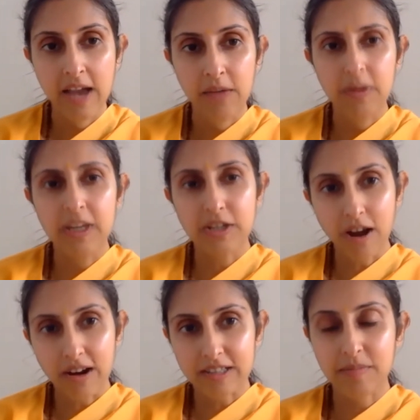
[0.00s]
We
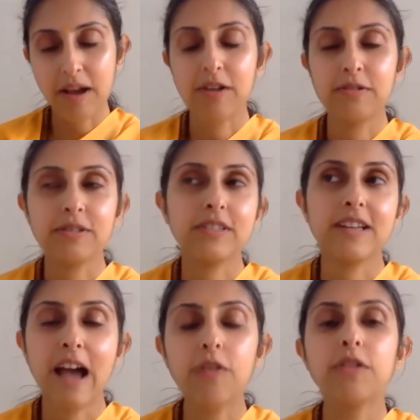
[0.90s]
talked about
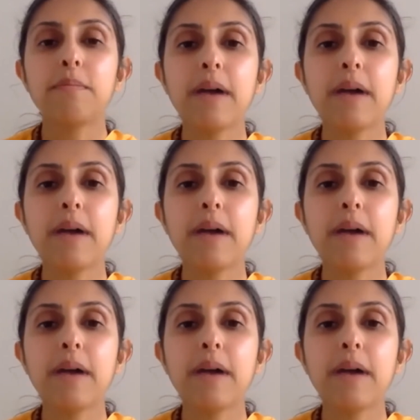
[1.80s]
how the